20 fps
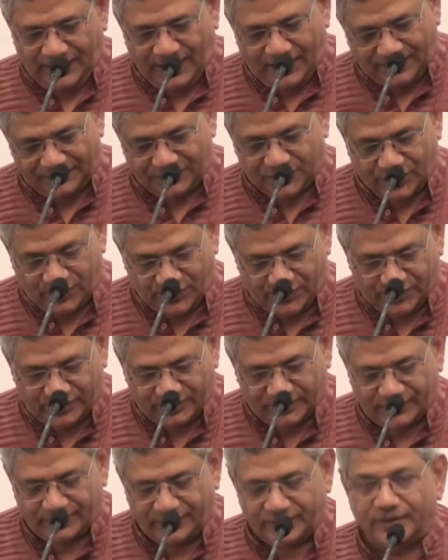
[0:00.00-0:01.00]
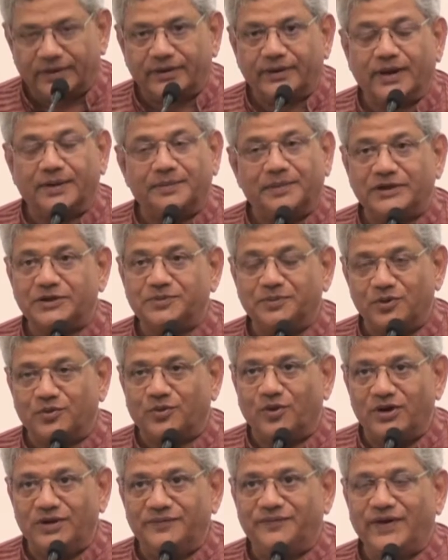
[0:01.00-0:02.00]
I'm sure they are much more
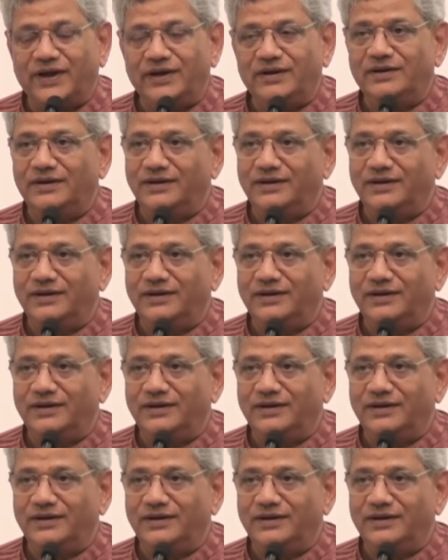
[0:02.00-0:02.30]
qualified